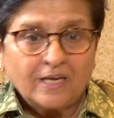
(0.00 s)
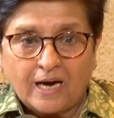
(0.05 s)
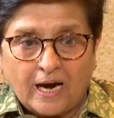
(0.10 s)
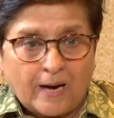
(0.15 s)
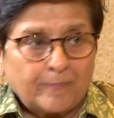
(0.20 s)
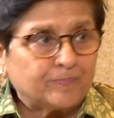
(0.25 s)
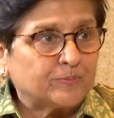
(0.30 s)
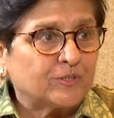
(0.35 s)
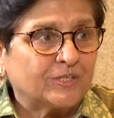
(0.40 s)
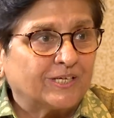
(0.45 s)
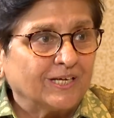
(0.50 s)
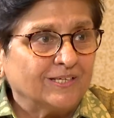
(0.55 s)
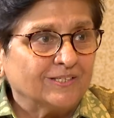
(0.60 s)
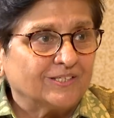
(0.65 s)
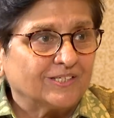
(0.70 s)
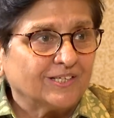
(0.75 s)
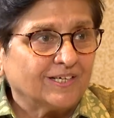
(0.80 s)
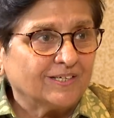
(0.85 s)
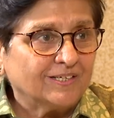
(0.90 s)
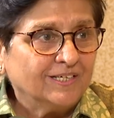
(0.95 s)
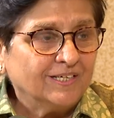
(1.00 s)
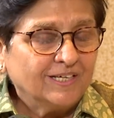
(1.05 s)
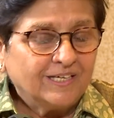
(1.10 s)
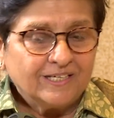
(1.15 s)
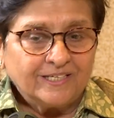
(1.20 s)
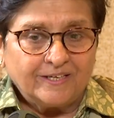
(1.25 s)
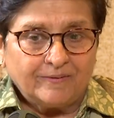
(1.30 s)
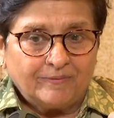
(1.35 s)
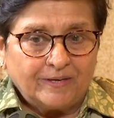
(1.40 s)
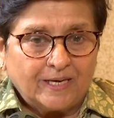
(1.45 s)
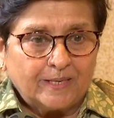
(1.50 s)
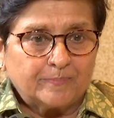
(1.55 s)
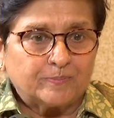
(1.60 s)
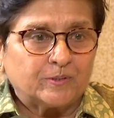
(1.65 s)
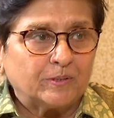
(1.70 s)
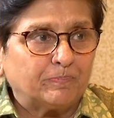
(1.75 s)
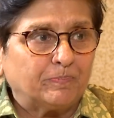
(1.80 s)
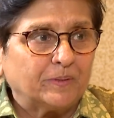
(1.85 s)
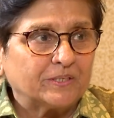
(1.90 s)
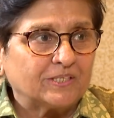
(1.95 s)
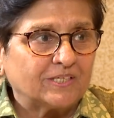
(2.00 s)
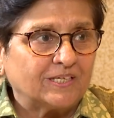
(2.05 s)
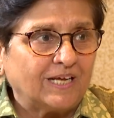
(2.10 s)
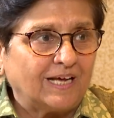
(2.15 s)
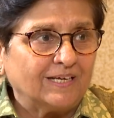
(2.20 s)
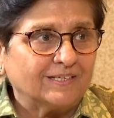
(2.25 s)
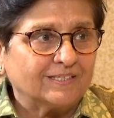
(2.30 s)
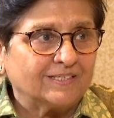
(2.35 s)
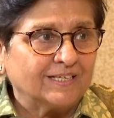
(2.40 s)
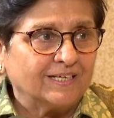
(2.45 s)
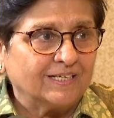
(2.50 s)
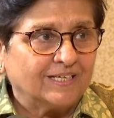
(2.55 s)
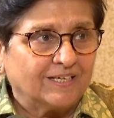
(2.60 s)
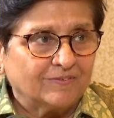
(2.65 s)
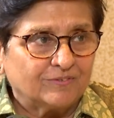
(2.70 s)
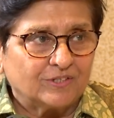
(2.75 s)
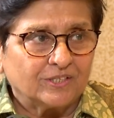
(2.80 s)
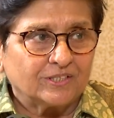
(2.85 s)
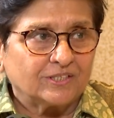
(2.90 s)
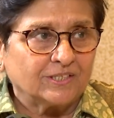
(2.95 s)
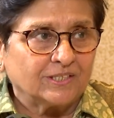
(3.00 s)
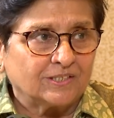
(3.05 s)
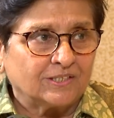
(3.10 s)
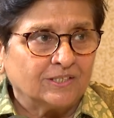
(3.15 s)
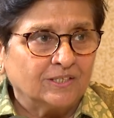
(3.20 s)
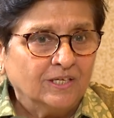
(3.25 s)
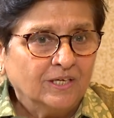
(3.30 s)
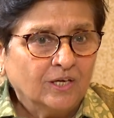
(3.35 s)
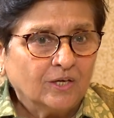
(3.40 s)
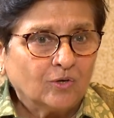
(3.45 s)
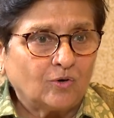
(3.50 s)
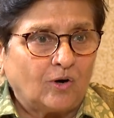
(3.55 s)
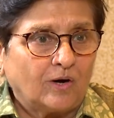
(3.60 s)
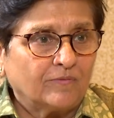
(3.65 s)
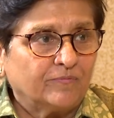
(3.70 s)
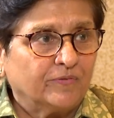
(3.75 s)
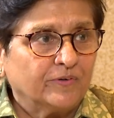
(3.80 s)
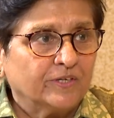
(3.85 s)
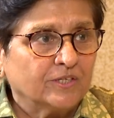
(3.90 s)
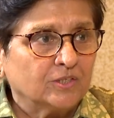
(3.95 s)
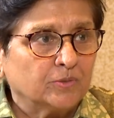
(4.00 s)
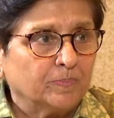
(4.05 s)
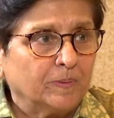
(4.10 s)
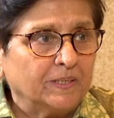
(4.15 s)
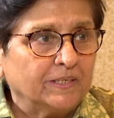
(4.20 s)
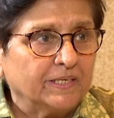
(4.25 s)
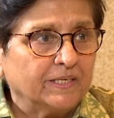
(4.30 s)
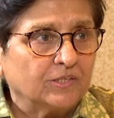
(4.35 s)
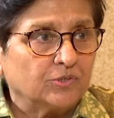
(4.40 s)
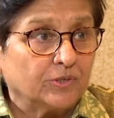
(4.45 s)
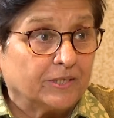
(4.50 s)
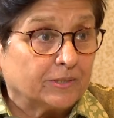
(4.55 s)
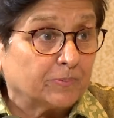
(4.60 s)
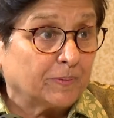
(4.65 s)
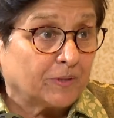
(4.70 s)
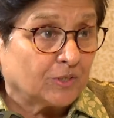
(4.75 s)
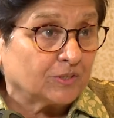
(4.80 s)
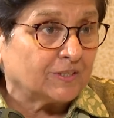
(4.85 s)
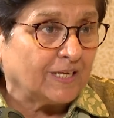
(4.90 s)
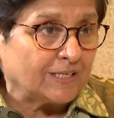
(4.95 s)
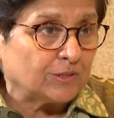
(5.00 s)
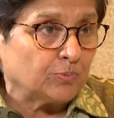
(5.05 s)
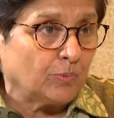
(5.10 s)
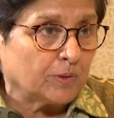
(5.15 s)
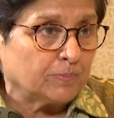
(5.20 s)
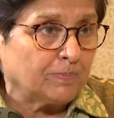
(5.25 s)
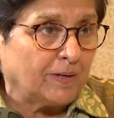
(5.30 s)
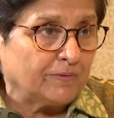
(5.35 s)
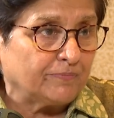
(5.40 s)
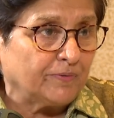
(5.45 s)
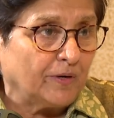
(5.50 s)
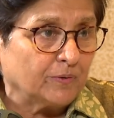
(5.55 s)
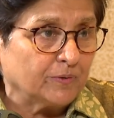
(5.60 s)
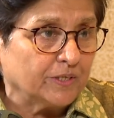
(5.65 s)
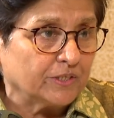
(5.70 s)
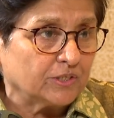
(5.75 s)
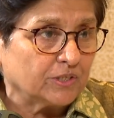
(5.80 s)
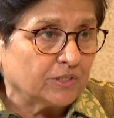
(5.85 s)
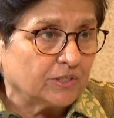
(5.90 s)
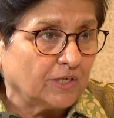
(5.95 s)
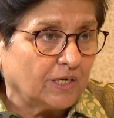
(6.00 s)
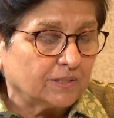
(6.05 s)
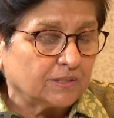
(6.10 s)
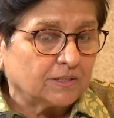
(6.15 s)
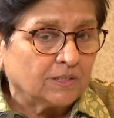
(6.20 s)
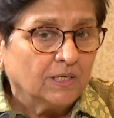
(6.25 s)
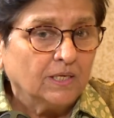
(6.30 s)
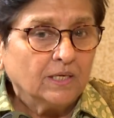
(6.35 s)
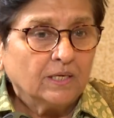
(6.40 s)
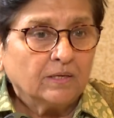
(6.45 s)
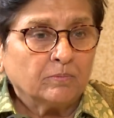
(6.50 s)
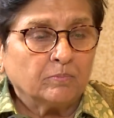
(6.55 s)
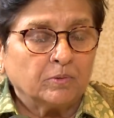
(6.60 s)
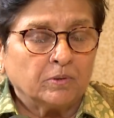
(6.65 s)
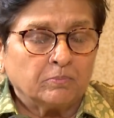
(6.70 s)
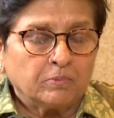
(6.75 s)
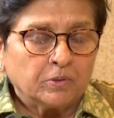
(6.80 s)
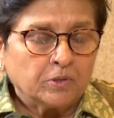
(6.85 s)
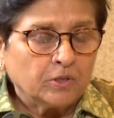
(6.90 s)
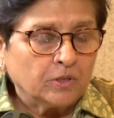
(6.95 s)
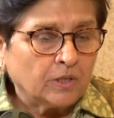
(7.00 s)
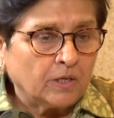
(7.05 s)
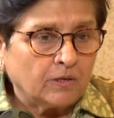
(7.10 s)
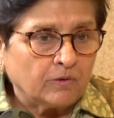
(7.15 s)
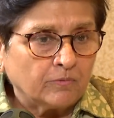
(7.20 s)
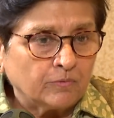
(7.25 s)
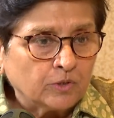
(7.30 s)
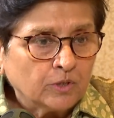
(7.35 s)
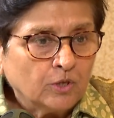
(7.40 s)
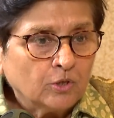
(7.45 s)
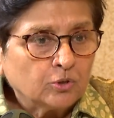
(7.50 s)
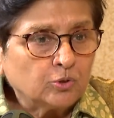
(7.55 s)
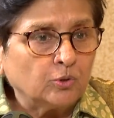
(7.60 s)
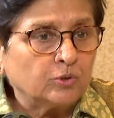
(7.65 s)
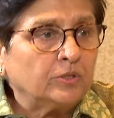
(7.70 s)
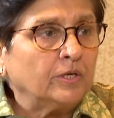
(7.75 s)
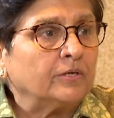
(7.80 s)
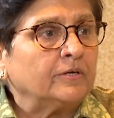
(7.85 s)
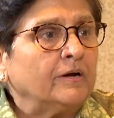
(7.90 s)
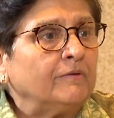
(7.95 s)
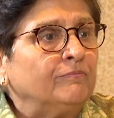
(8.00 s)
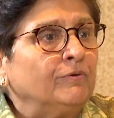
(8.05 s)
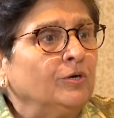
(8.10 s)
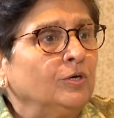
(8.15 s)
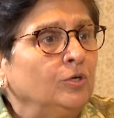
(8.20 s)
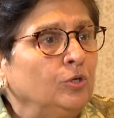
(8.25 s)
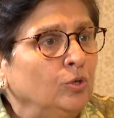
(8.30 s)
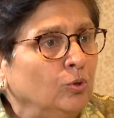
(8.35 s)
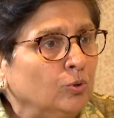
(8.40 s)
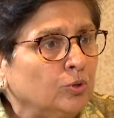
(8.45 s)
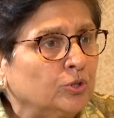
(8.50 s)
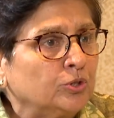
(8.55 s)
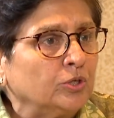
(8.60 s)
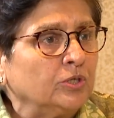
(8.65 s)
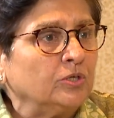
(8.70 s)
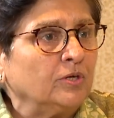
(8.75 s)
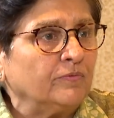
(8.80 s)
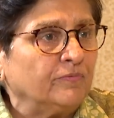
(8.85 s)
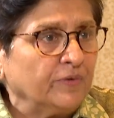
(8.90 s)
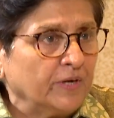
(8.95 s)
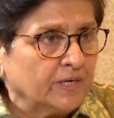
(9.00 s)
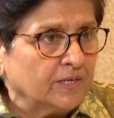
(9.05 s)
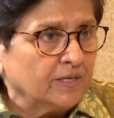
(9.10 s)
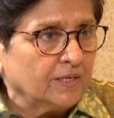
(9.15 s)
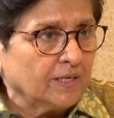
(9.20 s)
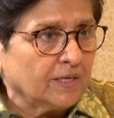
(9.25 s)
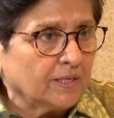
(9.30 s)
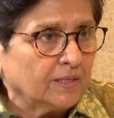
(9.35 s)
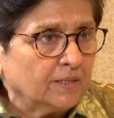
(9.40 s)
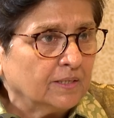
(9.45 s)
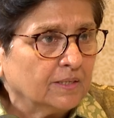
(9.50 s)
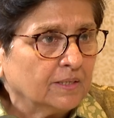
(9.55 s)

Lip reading: upskills her, develops her personality, and gives her certain confidence-building traits, because that's what my foundation does. So the revolution of India